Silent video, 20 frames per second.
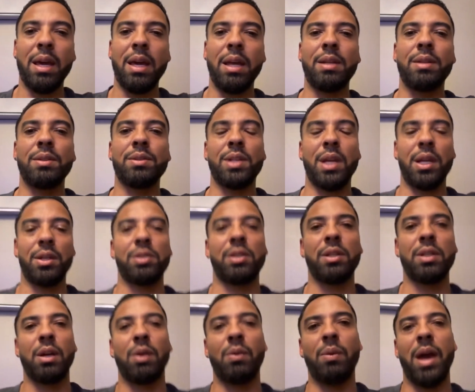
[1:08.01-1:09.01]
and
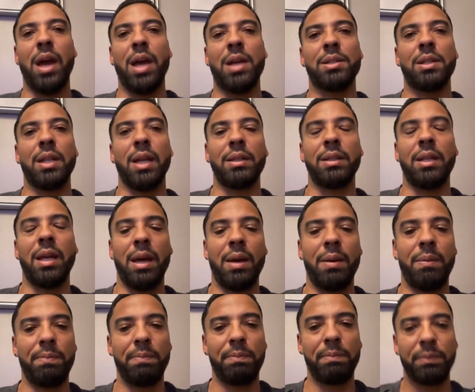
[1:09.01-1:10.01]
sexually harassed like
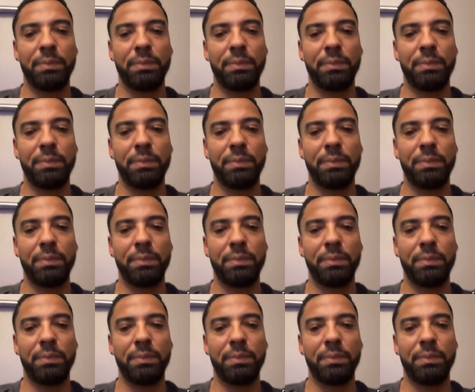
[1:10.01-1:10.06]
that.